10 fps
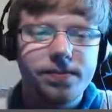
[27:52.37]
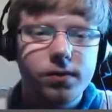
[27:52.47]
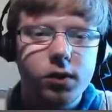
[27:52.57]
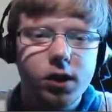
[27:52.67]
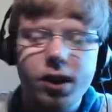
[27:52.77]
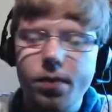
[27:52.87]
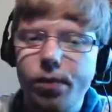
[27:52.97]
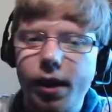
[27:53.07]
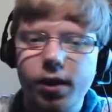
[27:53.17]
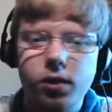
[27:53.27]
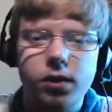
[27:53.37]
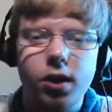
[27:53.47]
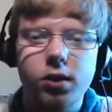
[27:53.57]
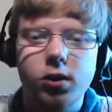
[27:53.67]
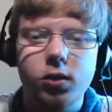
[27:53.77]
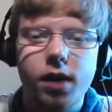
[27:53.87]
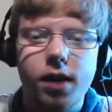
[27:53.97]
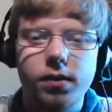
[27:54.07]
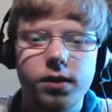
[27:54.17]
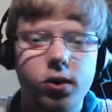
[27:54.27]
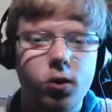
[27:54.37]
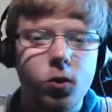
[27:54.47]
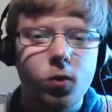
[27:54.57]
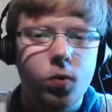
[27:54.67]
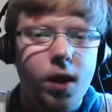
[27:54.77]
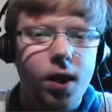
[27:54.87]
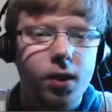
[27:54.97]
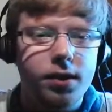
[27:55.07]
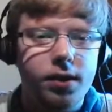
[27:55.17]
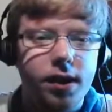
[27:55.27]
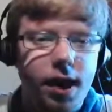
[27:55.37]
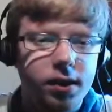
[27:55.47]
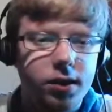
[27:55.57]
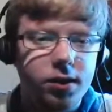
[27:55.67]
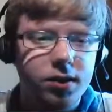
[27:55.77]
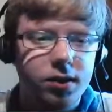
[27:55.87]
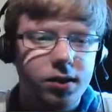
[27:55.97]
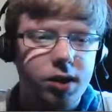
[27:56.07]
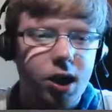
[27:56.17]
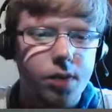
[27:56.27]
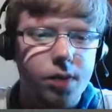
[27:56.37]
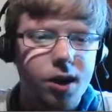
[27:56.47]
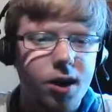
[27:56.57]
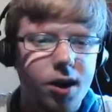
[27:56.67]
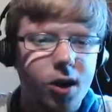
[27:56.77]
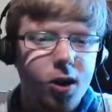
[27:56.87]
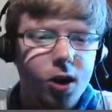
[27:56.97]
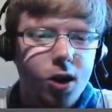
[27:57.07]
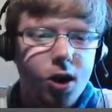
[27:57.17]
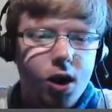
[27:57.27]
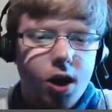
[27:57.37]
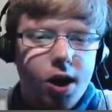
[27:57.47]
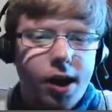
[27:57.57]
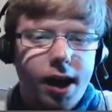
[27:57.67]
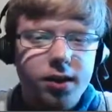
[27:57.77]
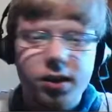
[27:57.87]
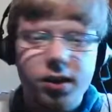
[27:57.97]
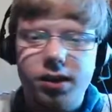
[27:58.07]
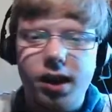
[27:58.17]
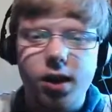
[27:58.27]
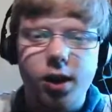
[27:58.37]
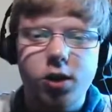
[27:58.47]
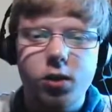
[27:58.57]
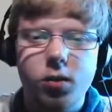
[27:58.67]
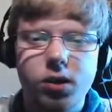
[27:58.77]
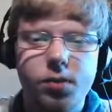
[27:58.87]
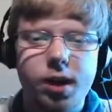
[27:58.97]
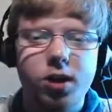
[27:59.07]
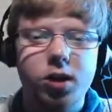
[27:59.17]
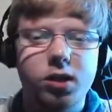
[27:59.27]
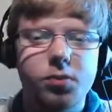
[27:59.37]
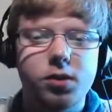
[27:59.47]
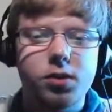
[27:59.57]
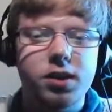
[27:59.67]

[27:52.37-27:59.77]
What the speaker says: Didn't play those last 2 games at all well, and that does concern me. As I said, I do want to make adjustments with this